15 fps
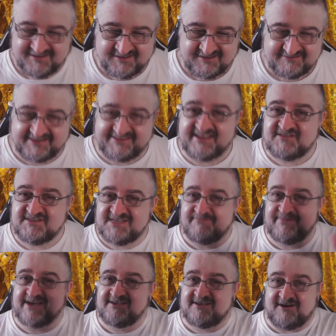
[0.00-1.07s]
Like, this was the
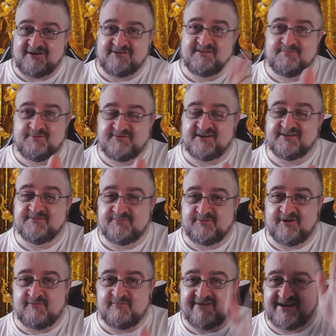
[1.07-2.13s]
big turning
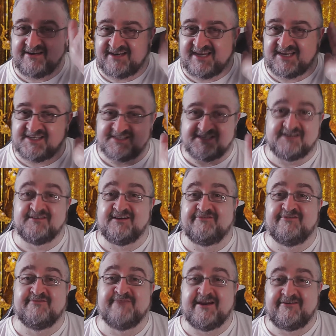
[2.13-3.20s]
point where I think he just had enough
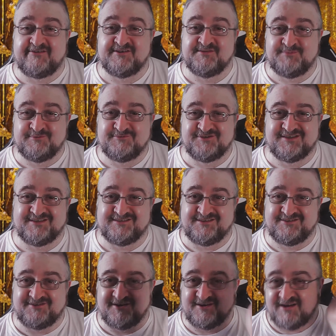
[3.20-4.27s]
of Americans bullshit and
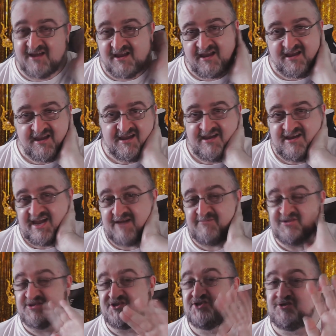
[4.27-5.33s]
thought, I'm
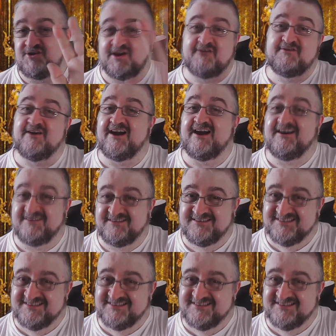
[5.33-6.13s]
just going to show you how you are.